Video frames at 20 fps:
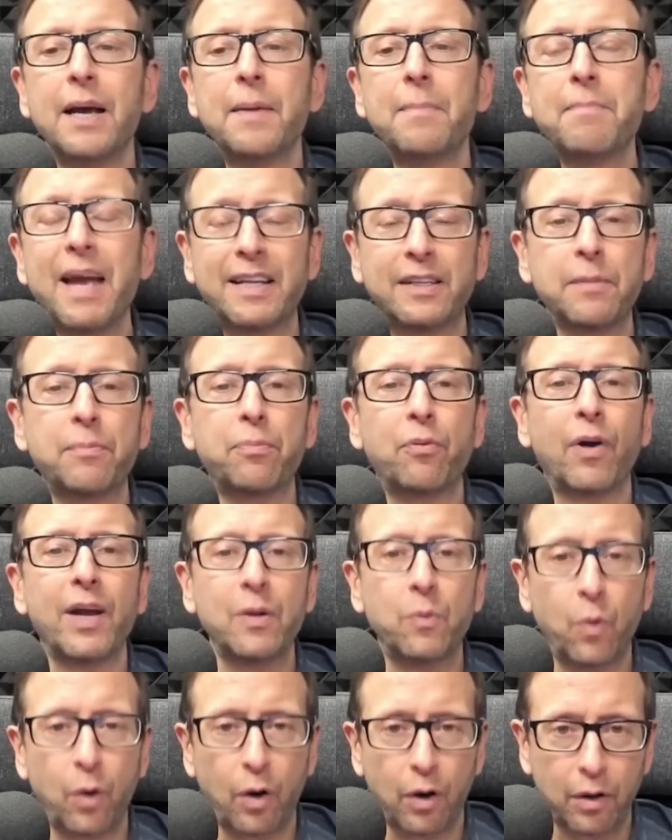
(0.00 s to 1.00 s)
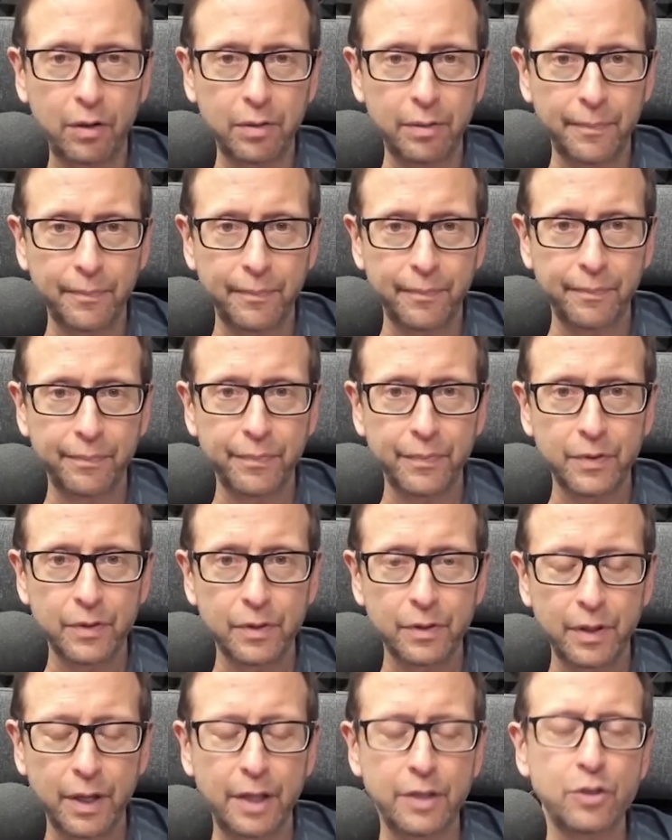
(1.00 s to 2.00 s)
make the brain work.
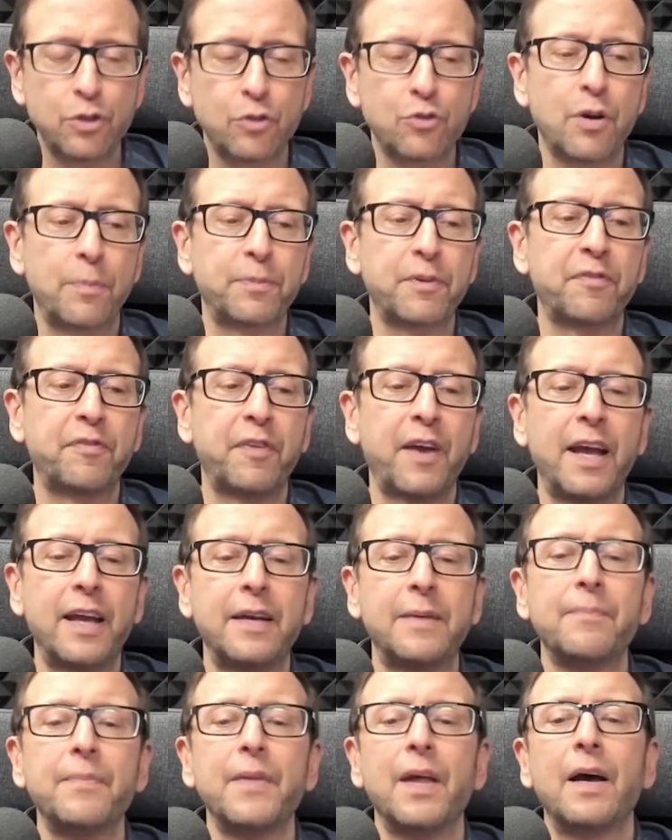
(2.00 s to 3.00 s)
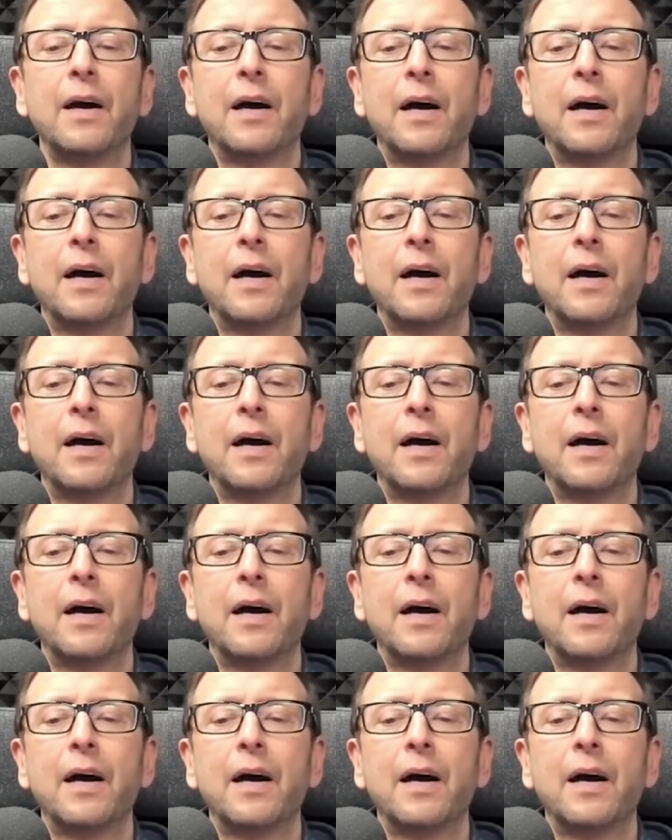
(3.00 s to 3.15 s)
Okay, so tryptophan